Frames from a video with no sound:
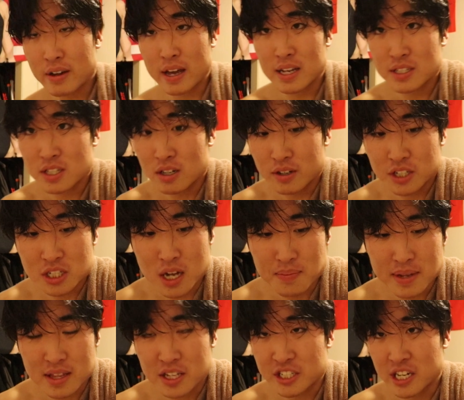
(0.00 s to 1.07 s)
Okay, so I just hopped
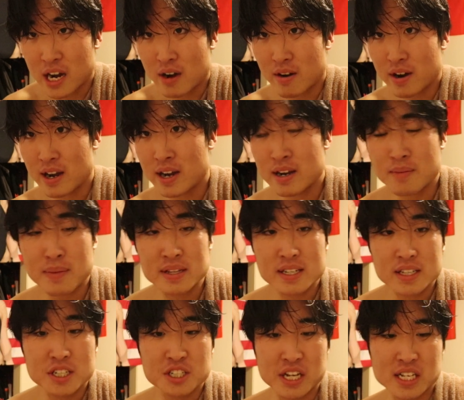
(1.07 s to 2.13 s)
out of the shower and I'm about to
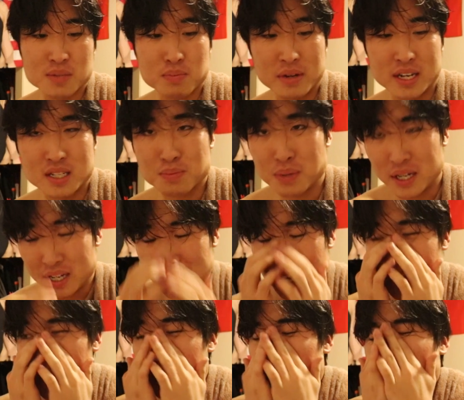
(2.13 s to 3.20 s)
head to Jay's place, but
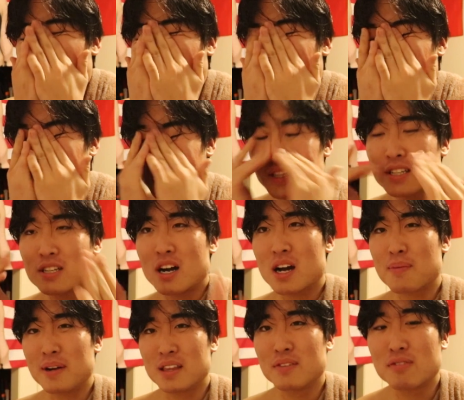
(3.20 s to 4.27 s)
I wanted to talk
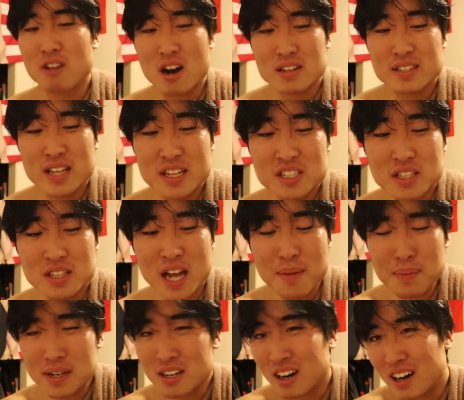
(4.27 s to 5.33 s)
about in the vlog today the type
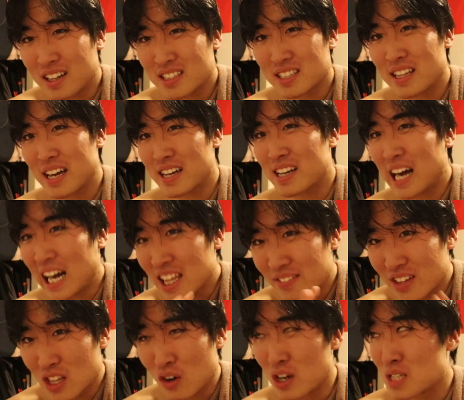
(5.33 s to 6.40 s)
of content that kind of
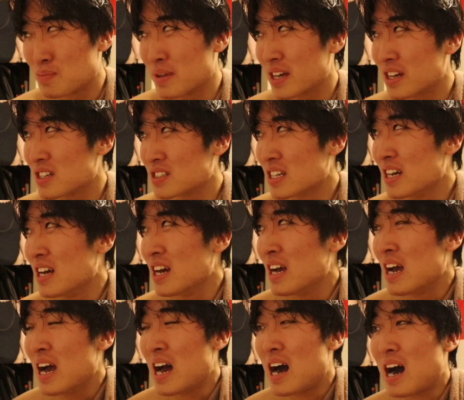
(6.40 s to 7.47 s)
annoys me because
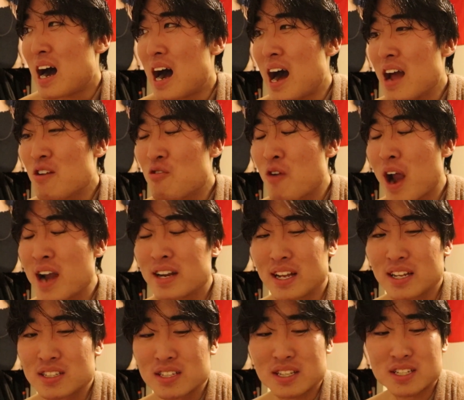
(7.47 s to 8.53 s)
I ran
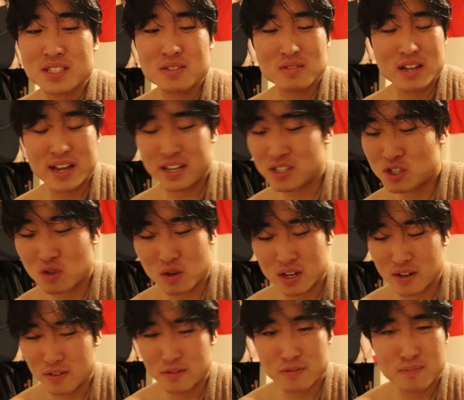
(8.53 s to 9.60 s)
into this like sort
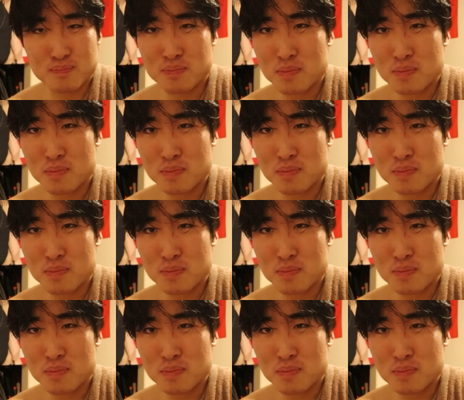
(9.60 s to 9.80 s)
of